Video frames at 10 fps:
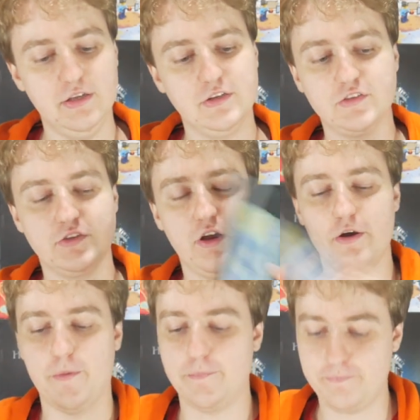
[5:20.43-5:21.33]

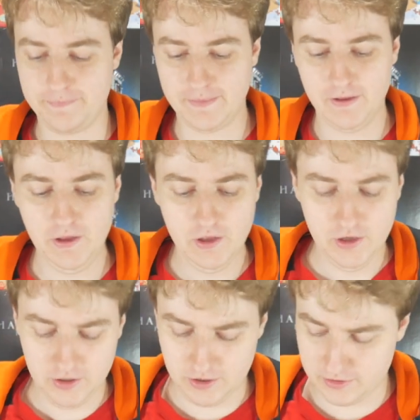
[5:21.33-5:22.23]
So
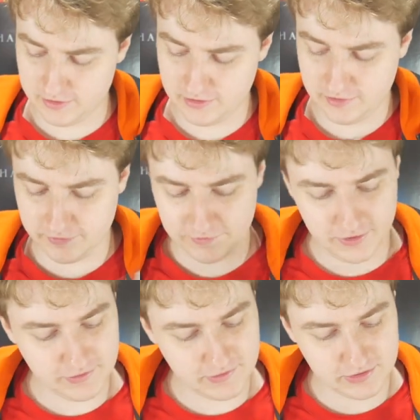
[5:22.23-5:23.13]
on the
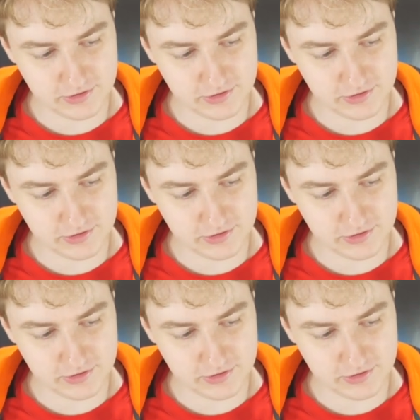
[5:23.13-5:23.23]
front,